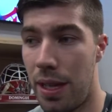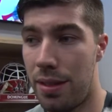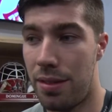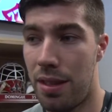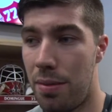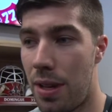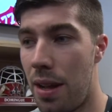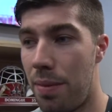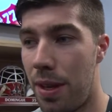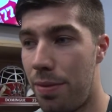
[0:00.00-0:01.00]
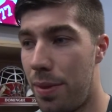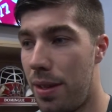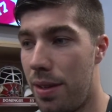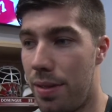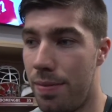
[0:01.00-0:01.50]
at the same time, I've
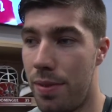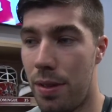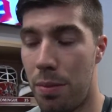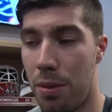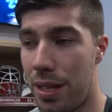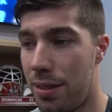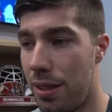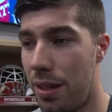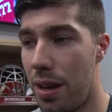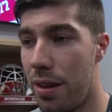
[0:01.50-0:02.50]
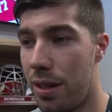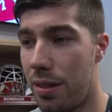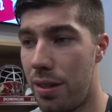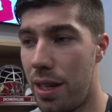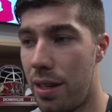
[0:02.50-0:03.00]
been practicing hard
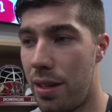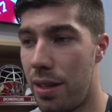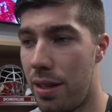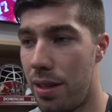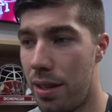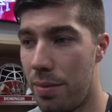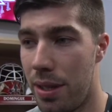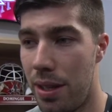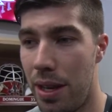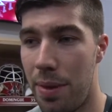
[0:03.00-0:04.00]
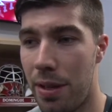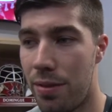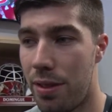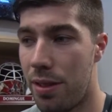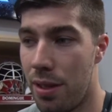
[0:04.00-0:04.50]
and I've been aiming
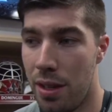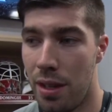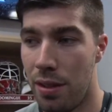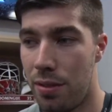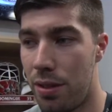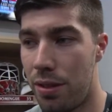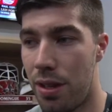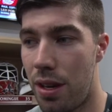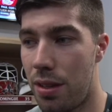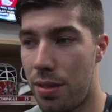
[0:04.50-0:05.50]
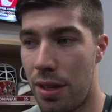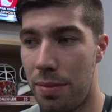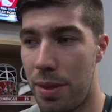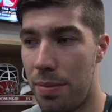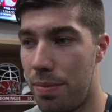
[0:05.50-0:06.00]
for a start, so
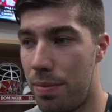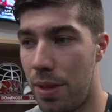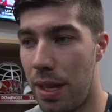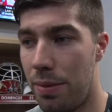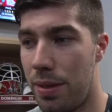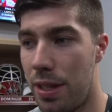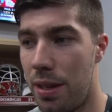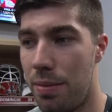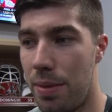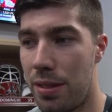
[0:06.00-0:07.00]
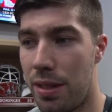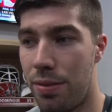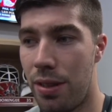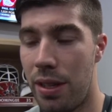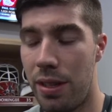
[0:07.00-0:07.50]
I've been getting
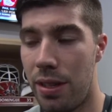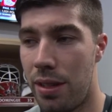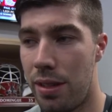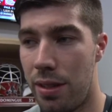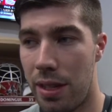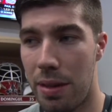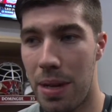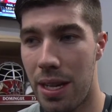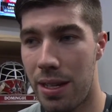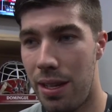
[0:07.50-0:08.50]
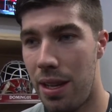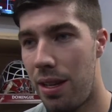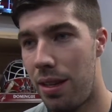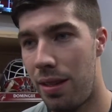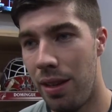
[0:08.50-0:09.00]
myself ready to get back in
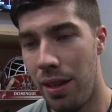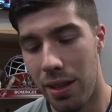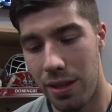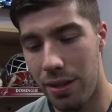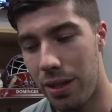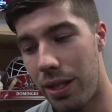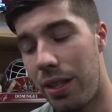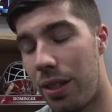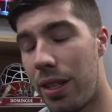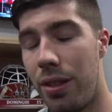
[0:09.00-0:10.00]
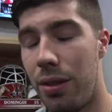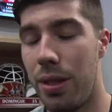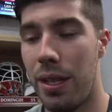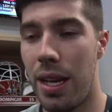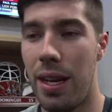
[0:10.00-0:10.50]
net. And the only thing you can do
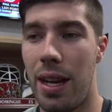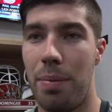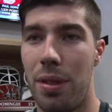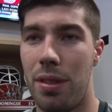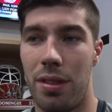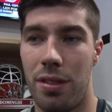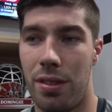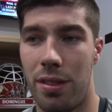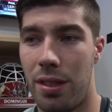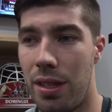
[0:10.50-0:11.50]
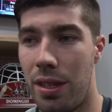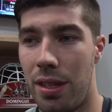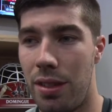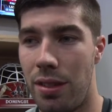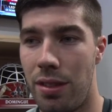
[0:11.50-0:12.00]
when that happens is
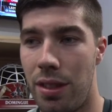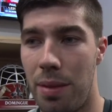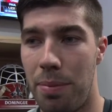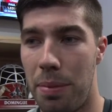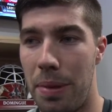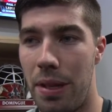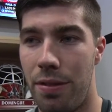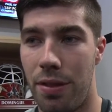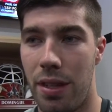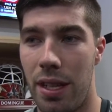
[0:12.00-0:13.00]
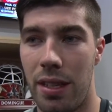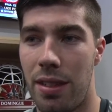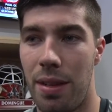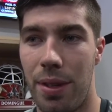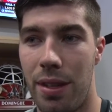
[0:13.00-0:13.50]
just to get prepared for the next
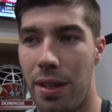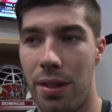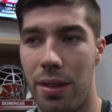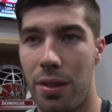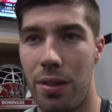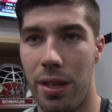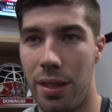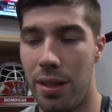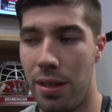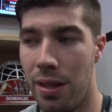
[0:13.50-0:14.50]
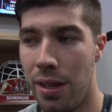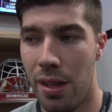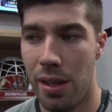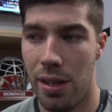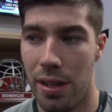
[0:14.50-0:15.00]
time they tell you to go in.
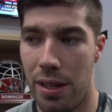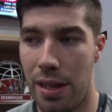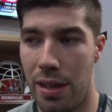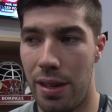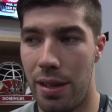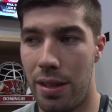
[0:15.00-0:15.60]
And